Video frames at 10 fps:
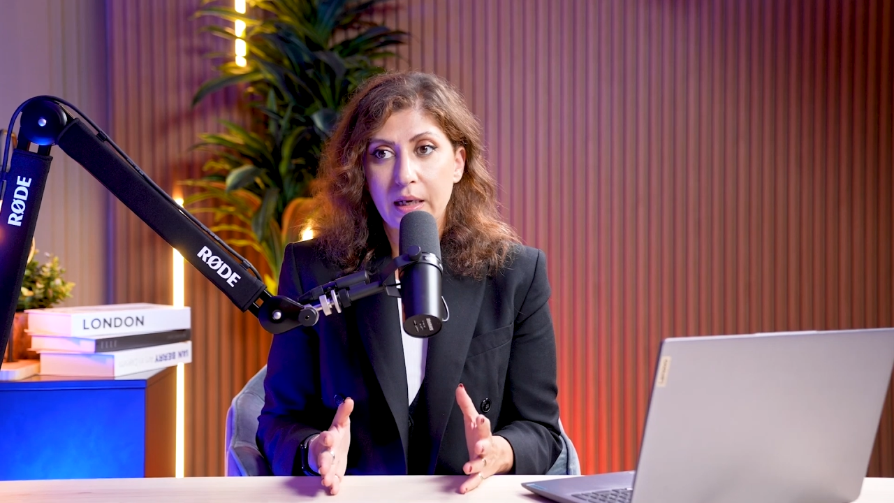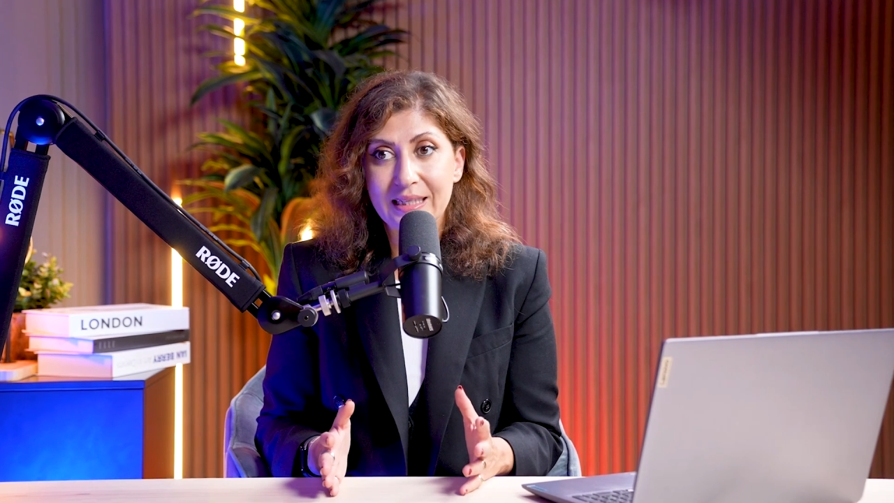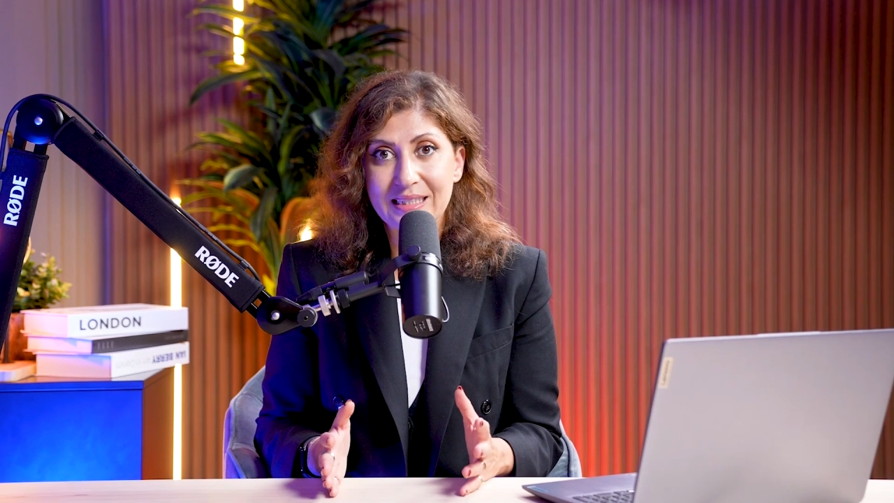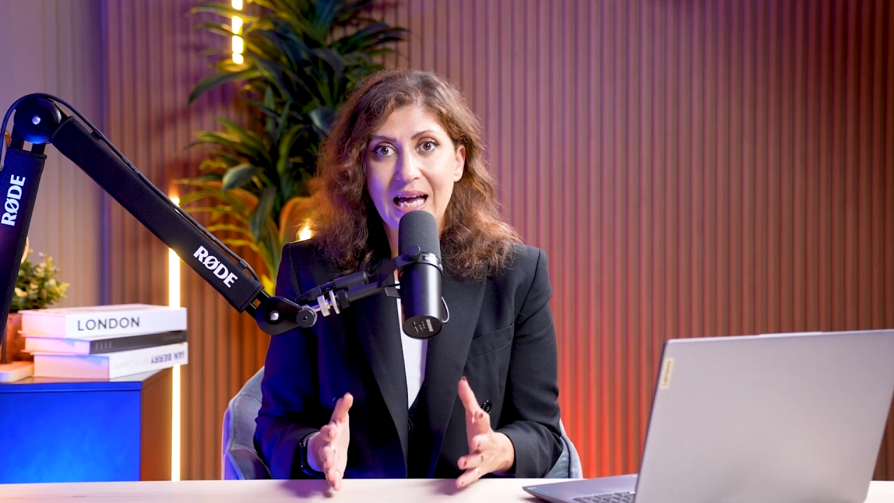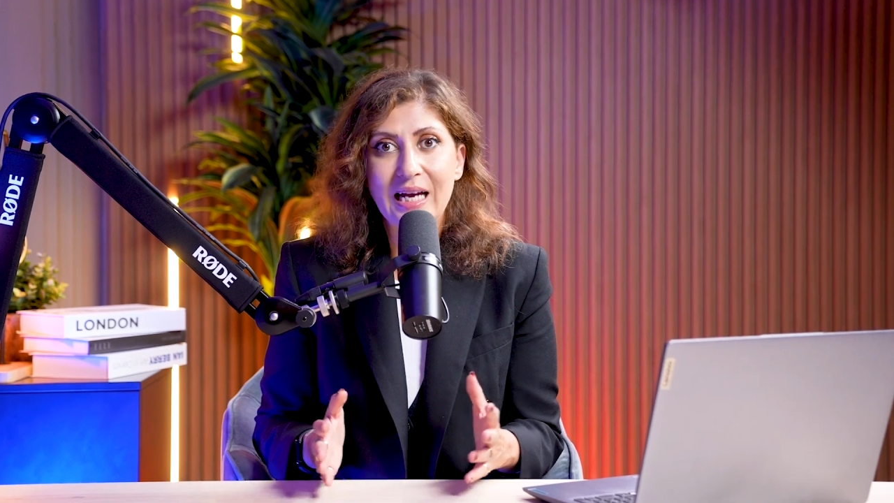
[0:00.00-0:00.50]

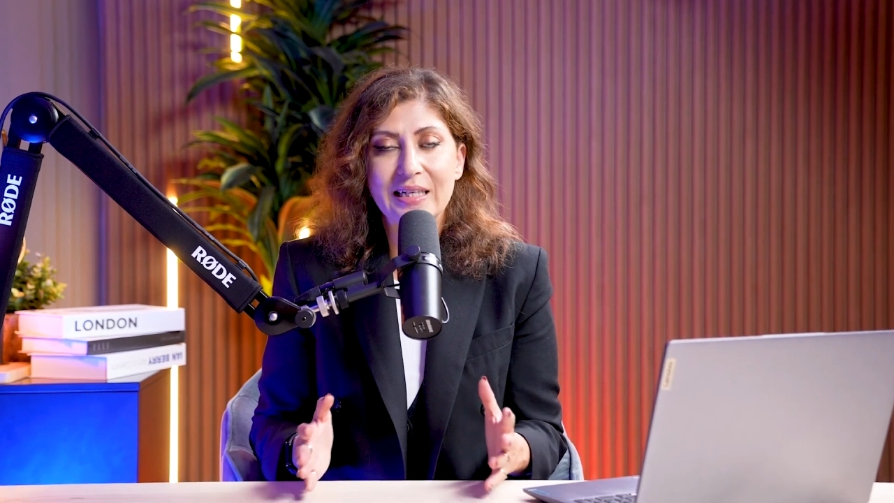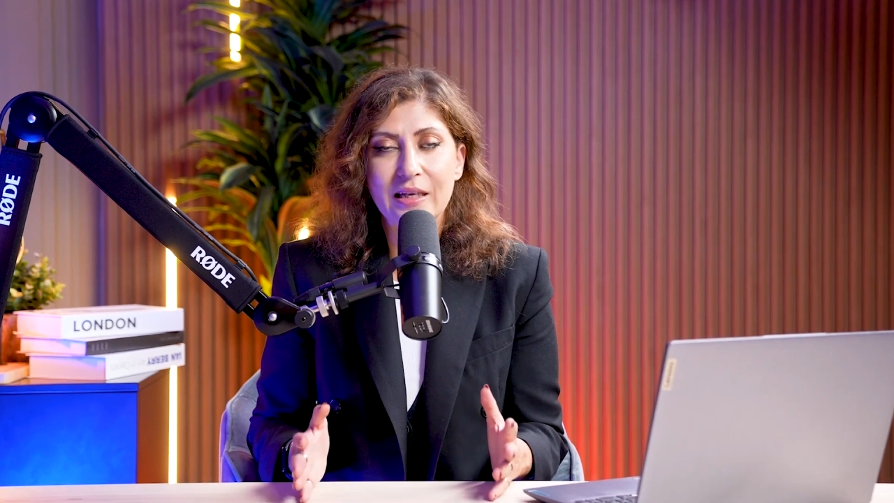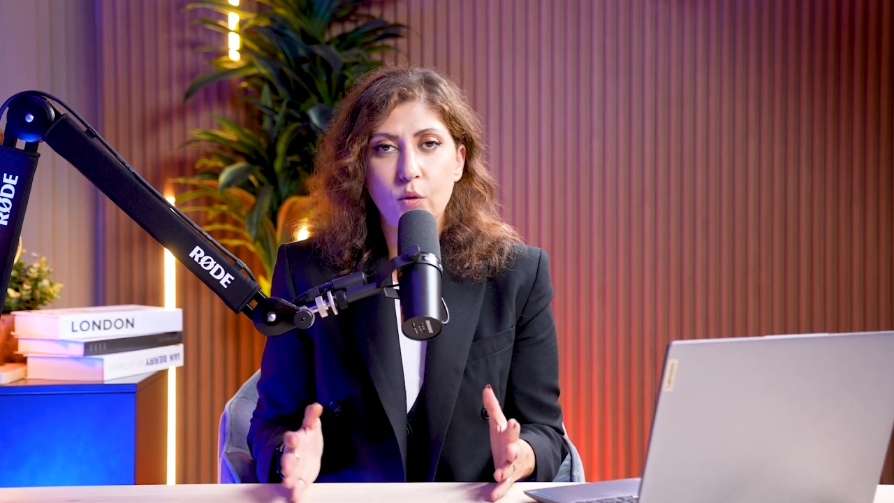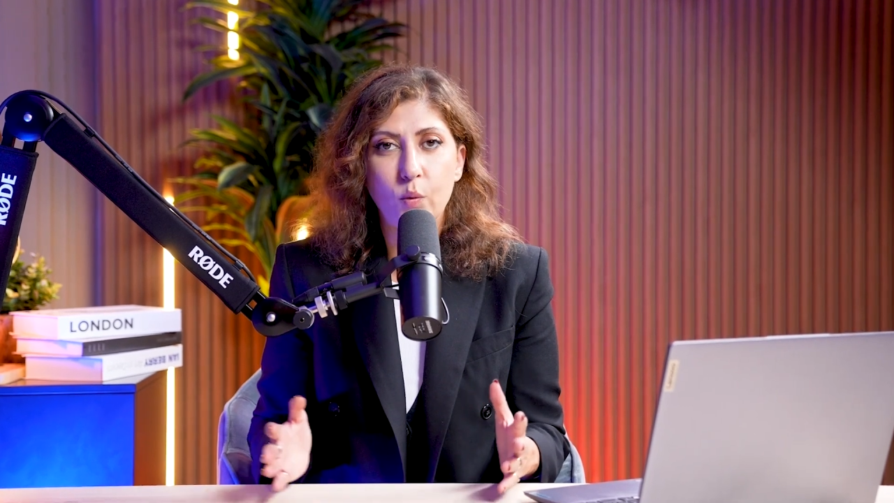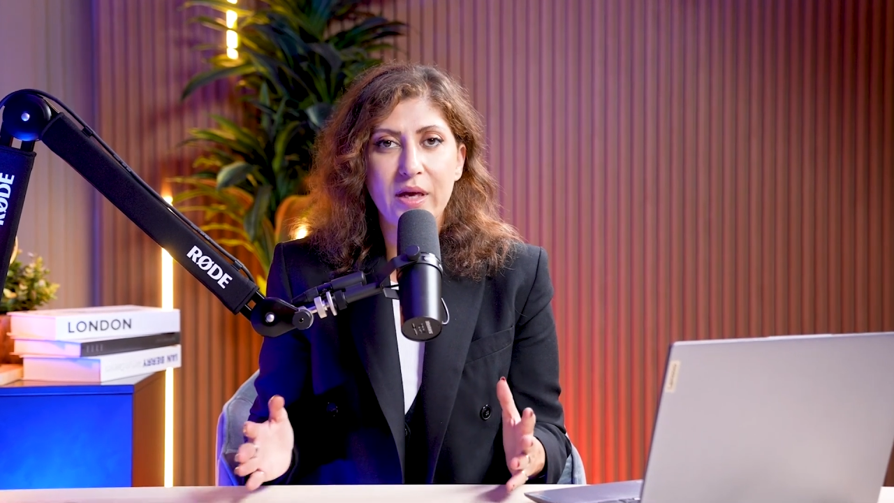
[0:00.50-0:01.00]
exactly
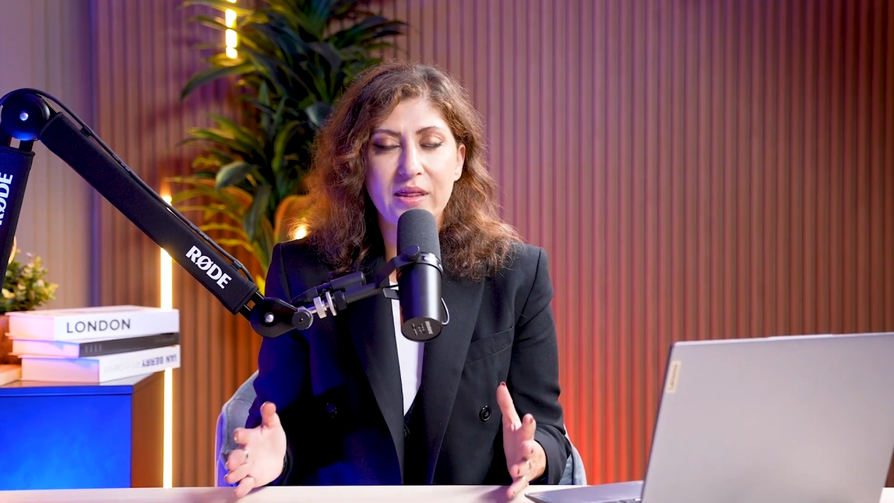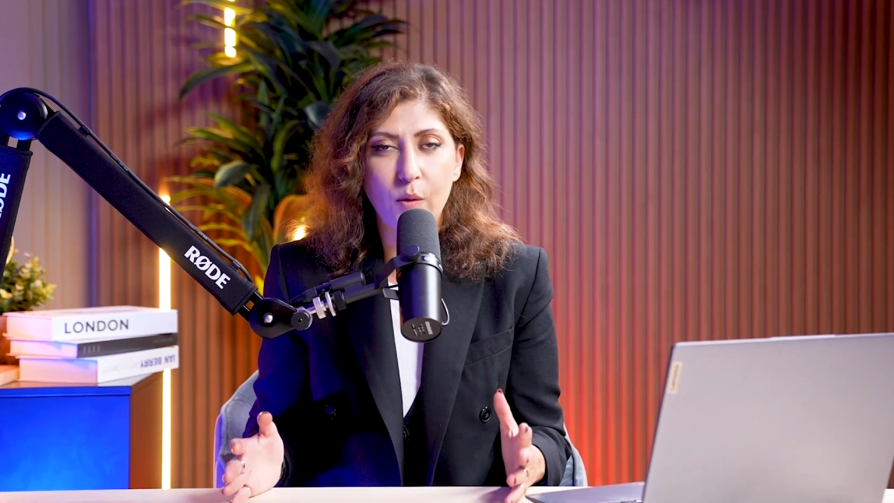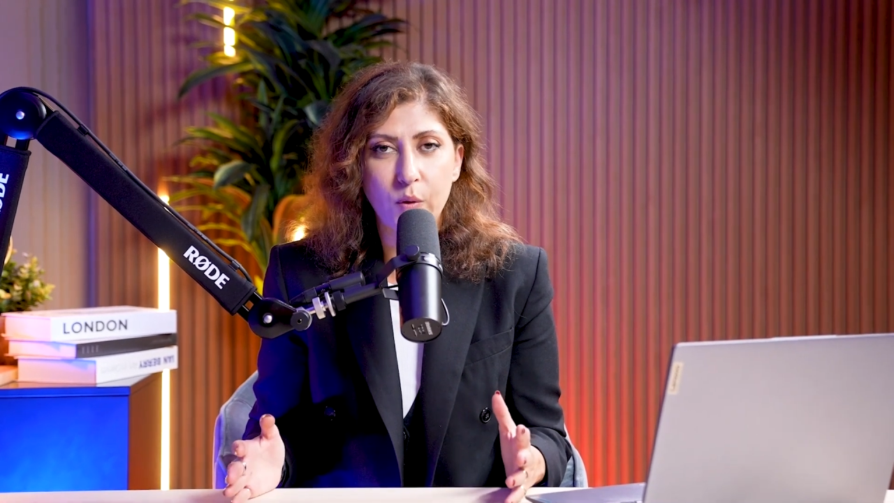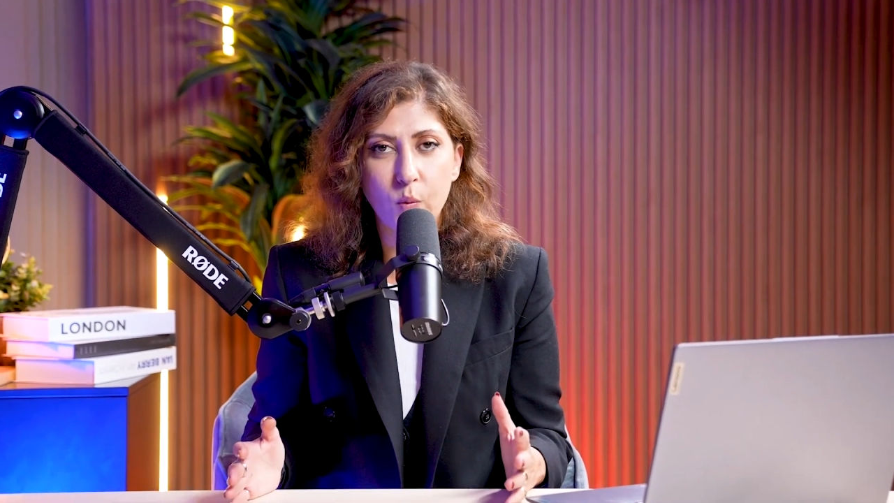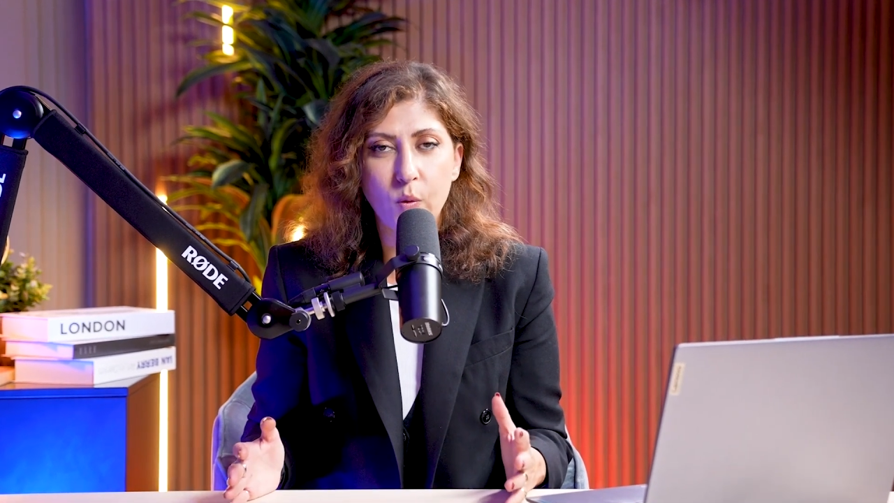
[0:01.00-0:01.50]
the way that
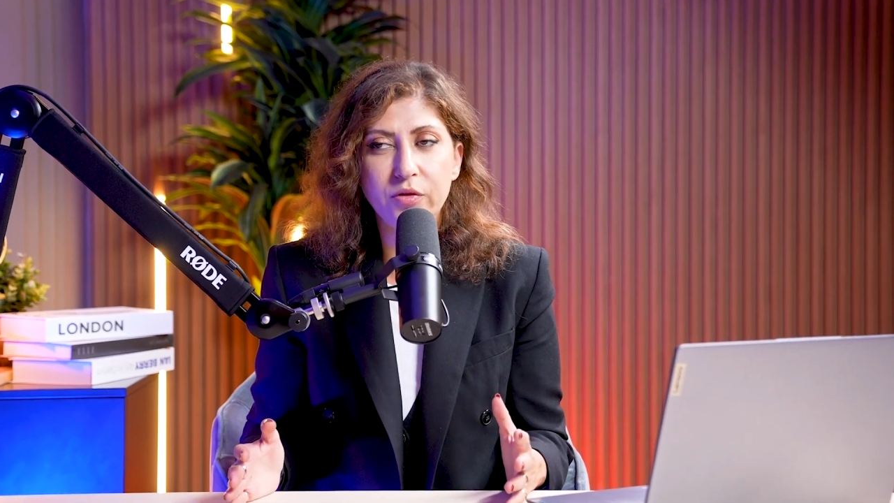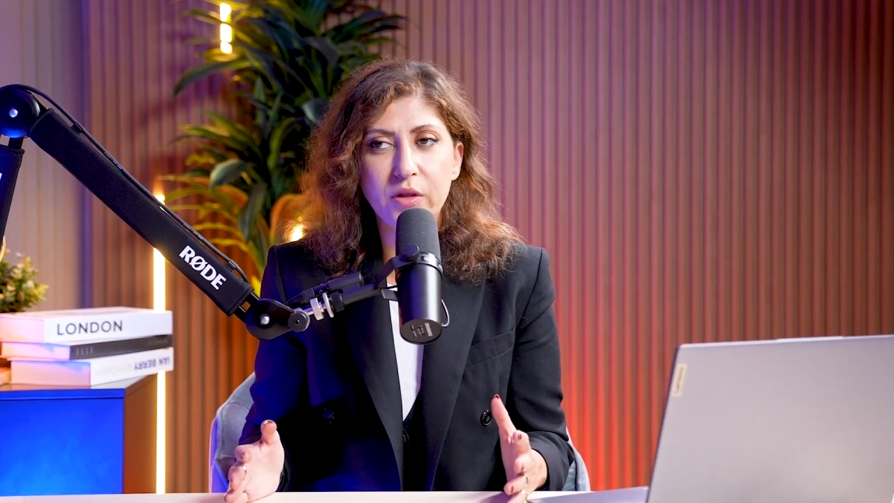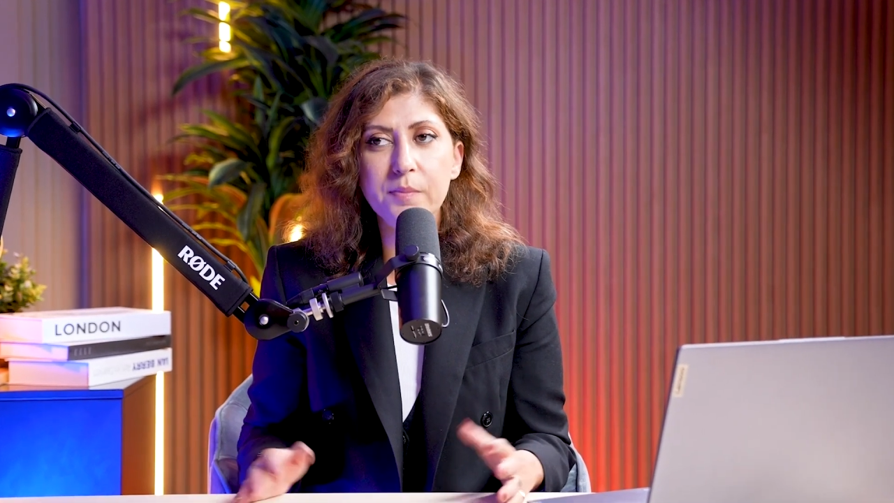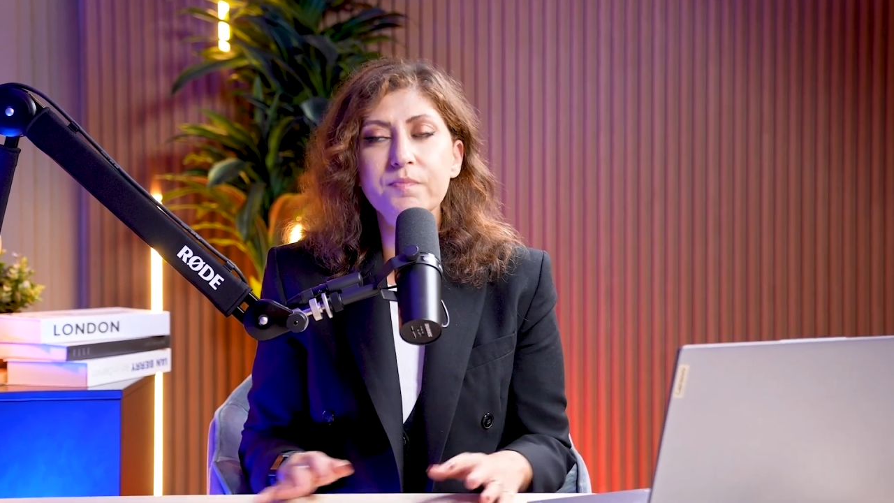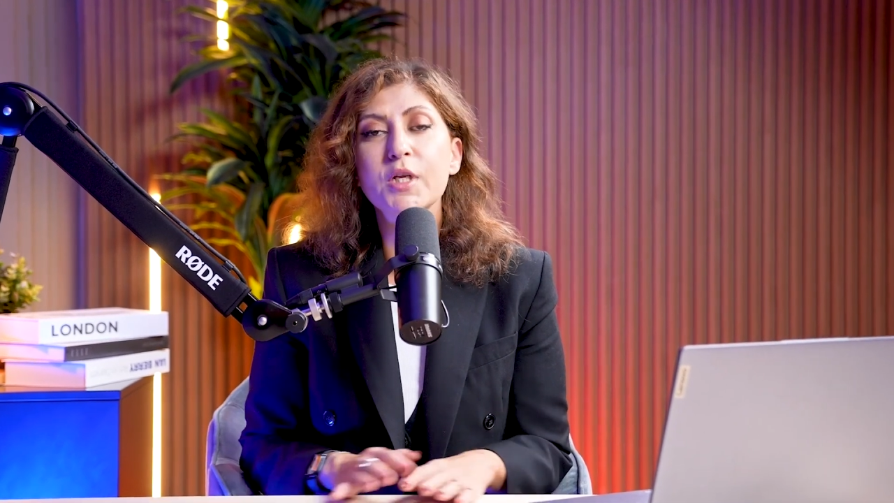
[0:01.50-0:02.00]
we want
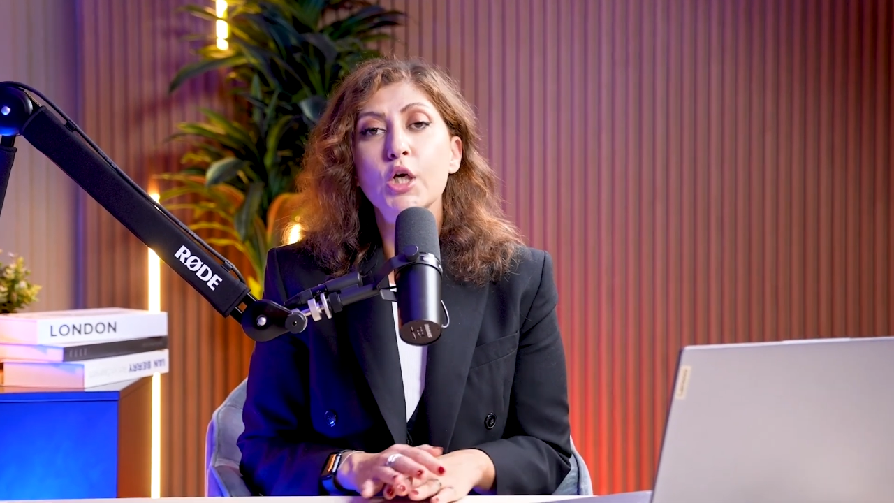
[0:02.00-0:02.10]
them.